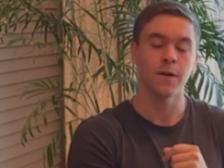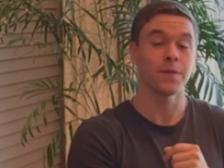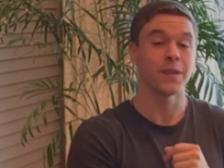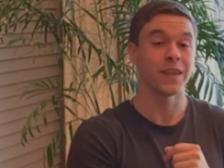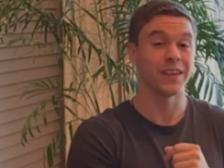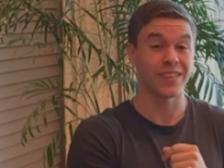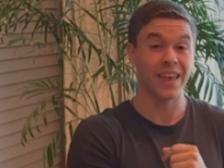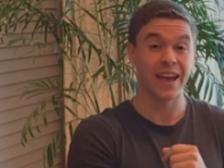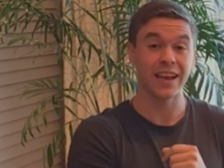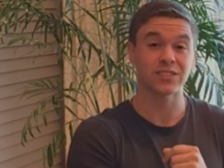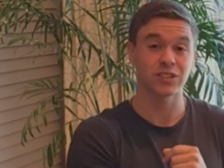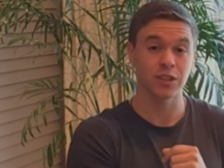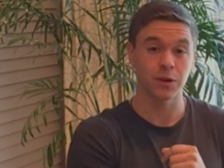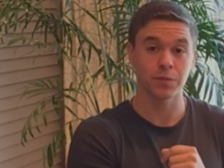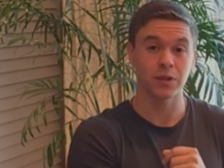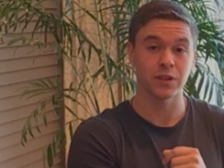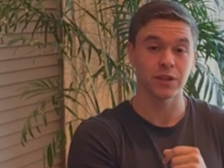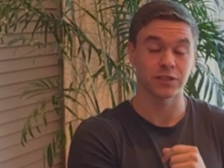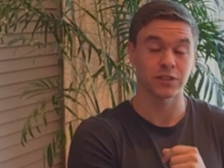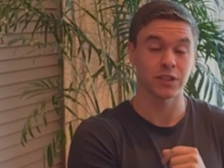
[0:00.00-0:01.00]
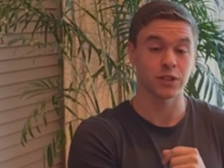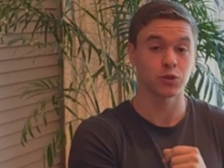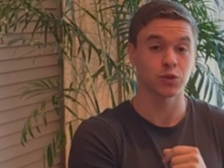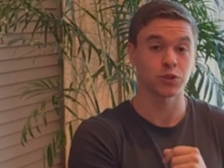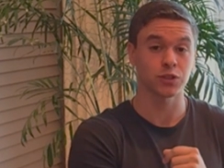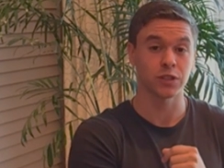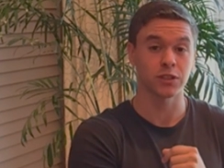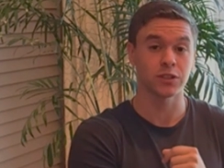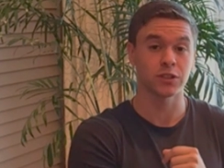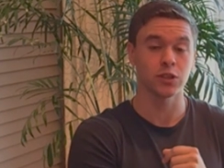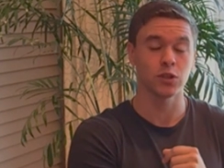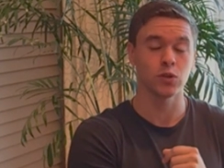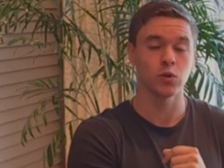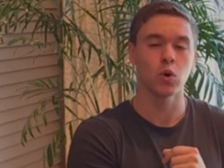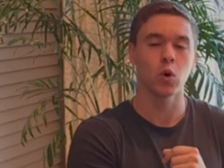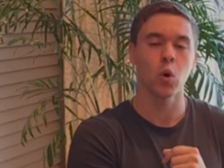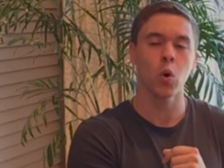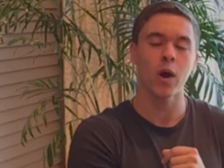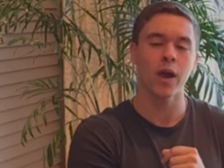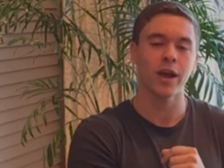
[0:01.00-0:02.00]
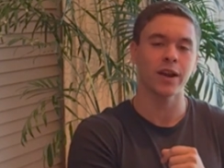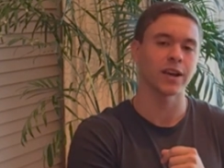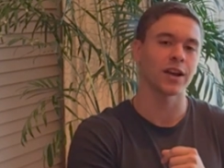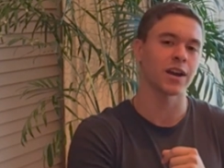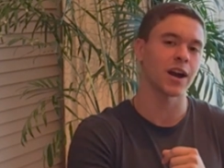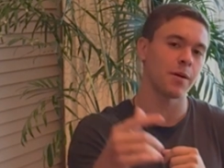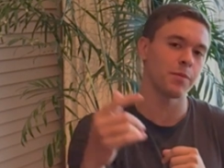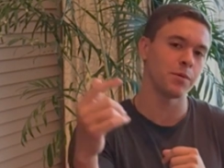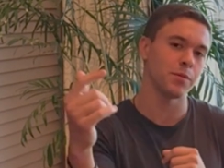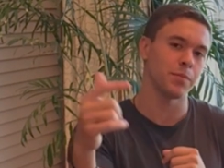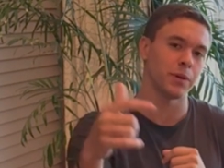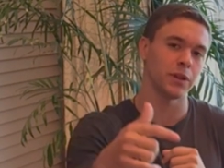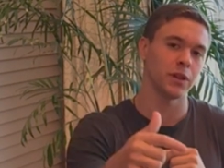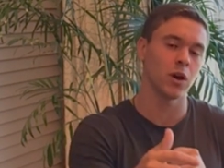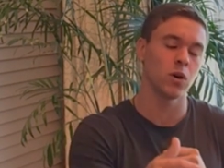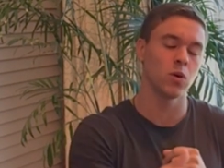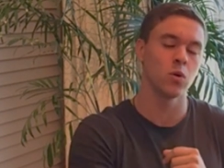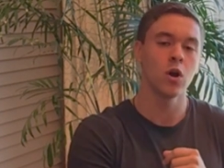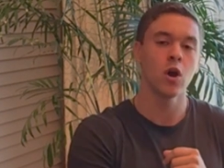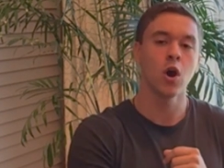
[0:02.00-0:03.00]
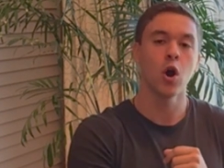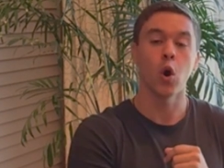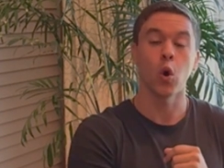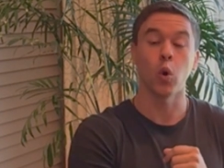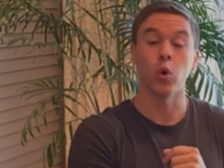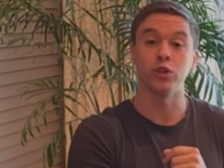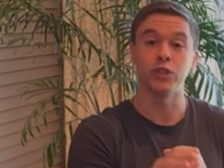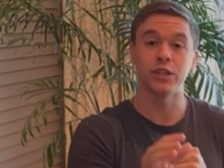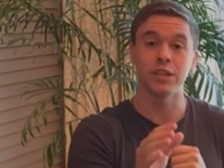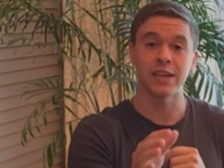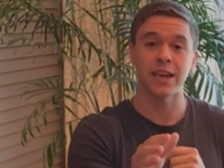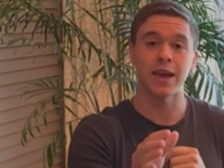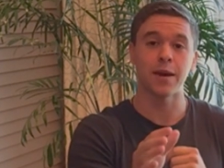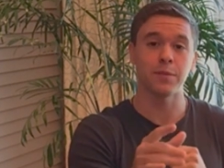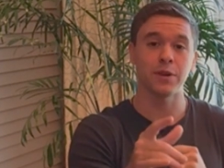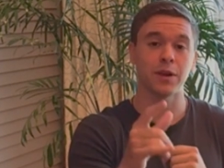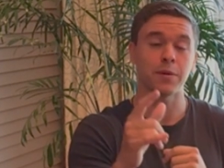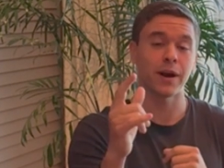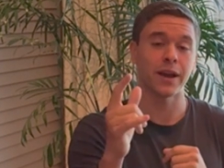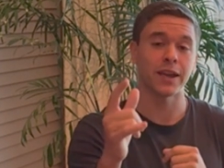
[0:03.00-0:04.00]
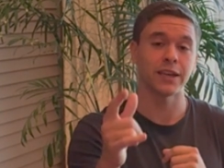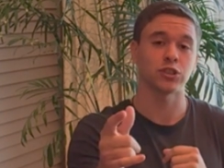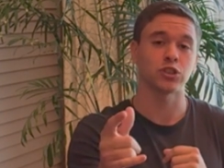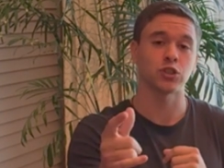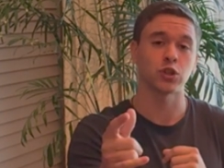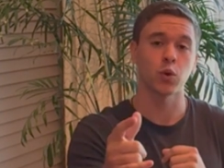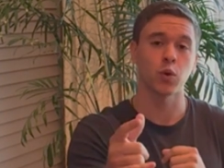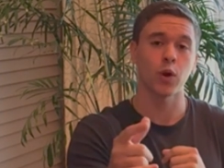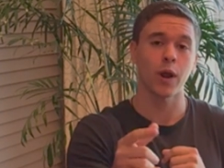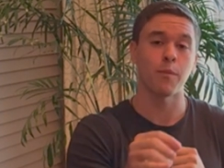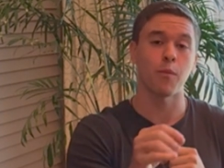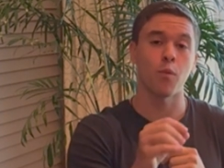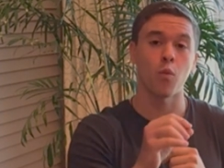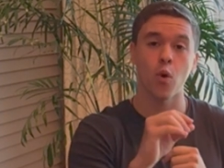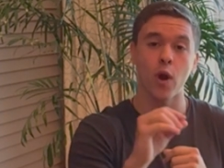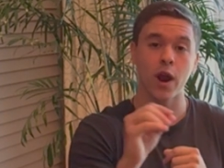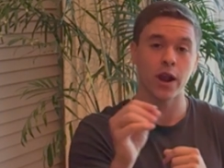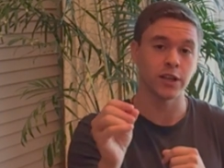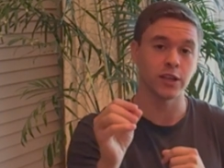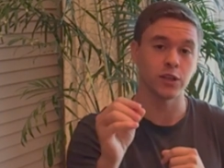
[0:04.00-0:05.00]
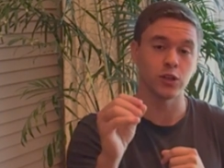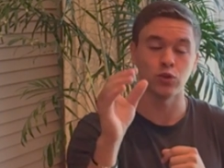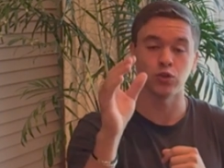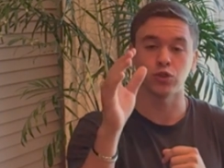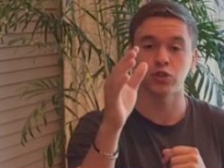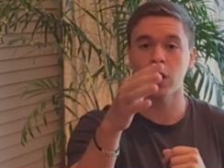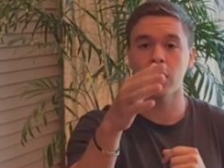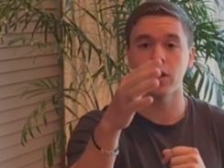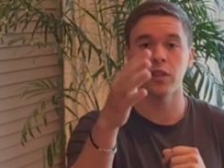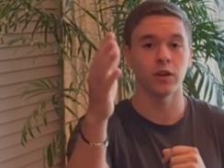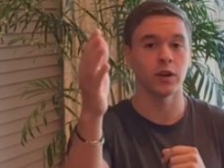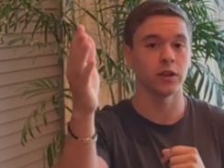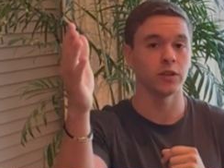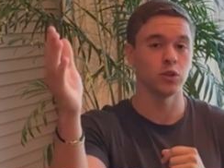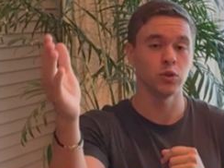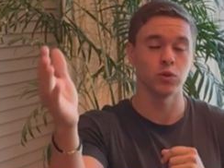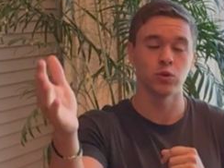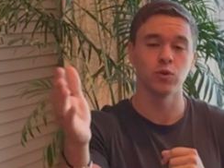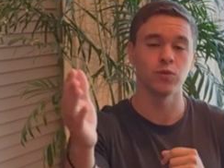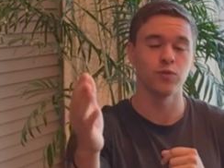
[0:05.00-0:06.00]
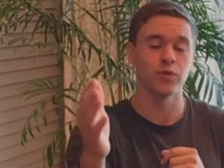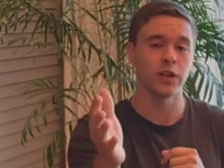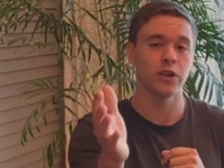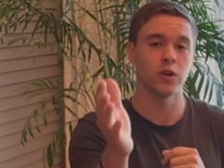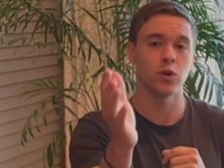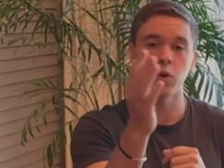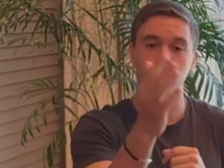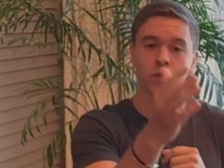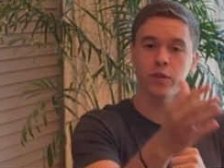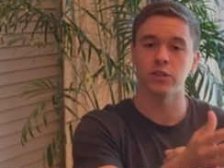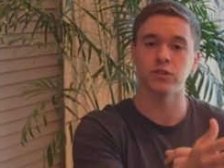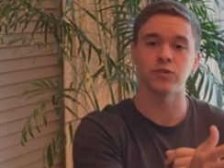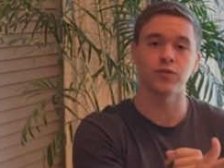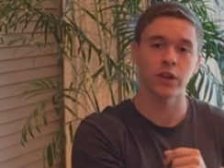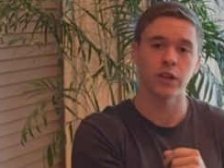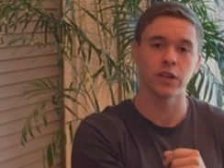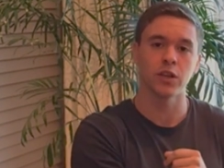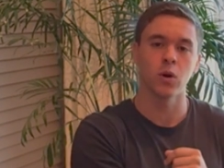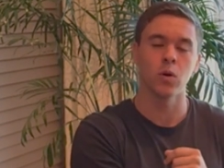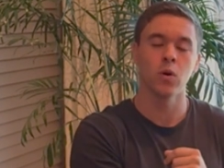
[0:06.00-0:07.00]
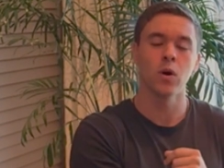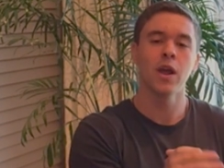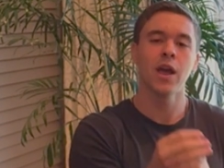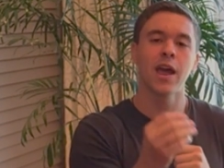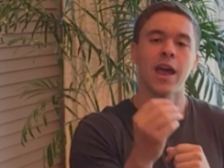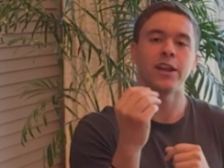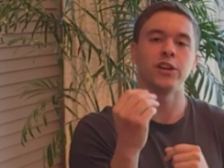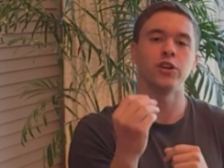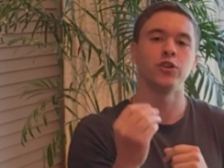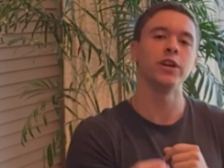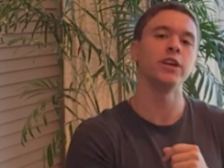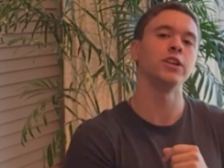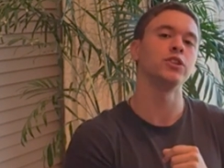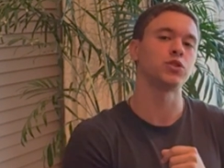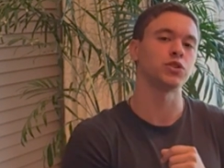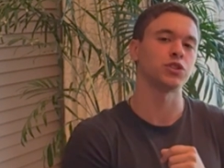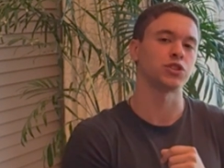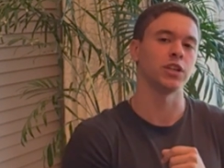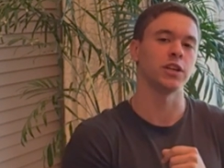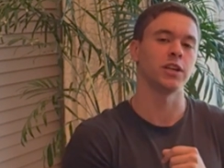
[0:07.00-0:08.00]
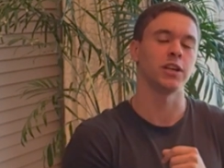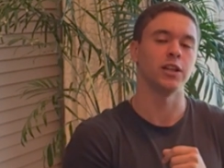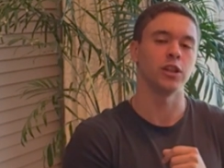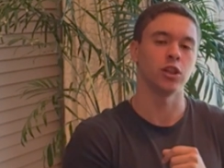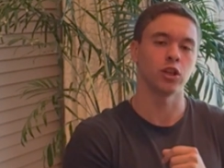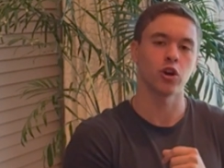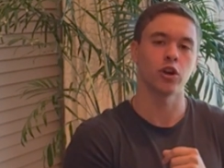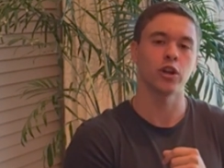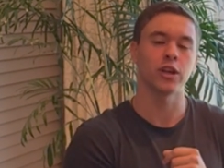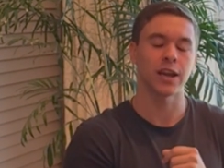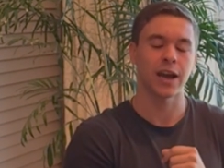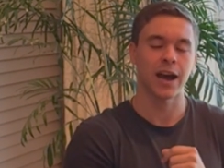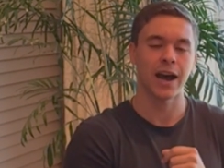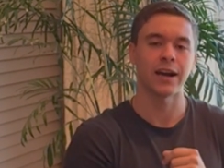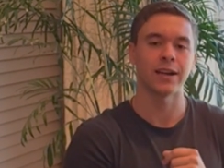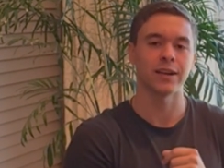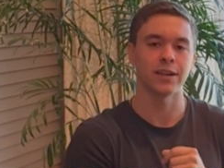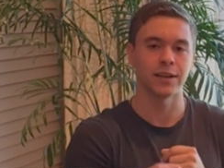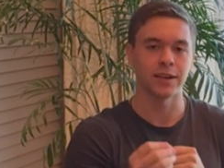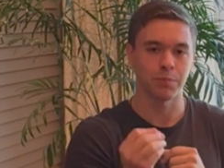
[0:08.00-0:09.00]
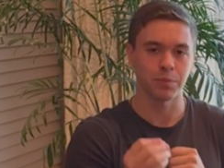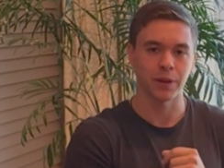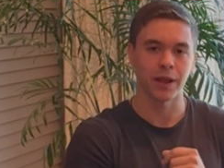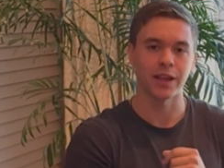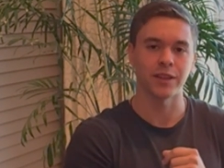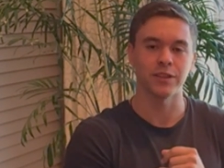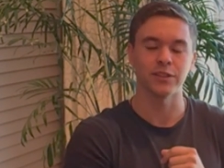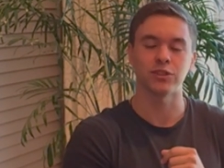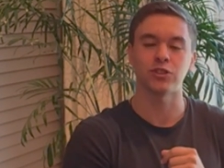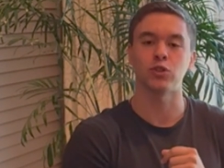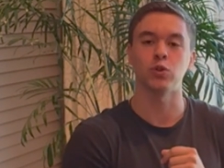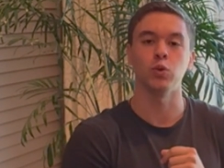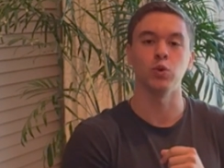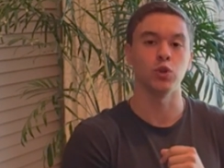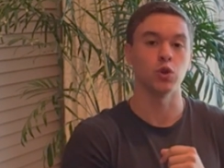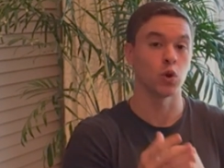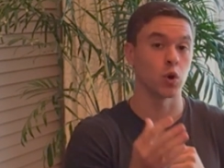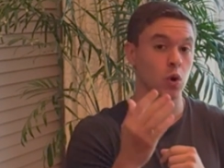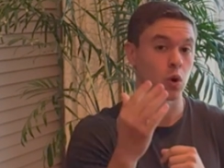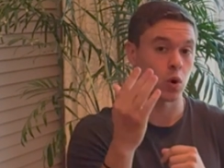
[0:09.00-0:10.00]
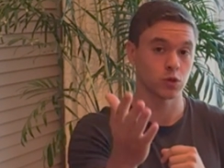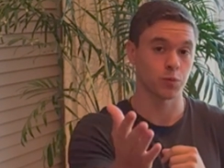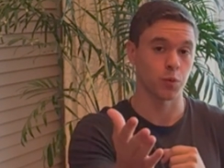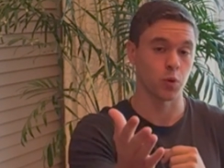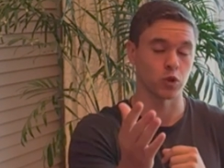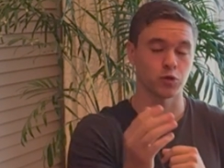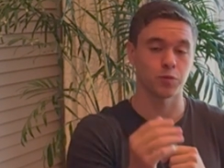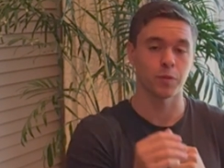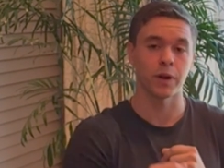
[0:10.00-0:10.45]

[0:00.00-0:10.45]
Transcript: If that's something that's interesting to you, go ahead and comment below or DM me on my Instagram. Ready, you saw the YouTube video or this video and you're interested in learning how to apply this to your sports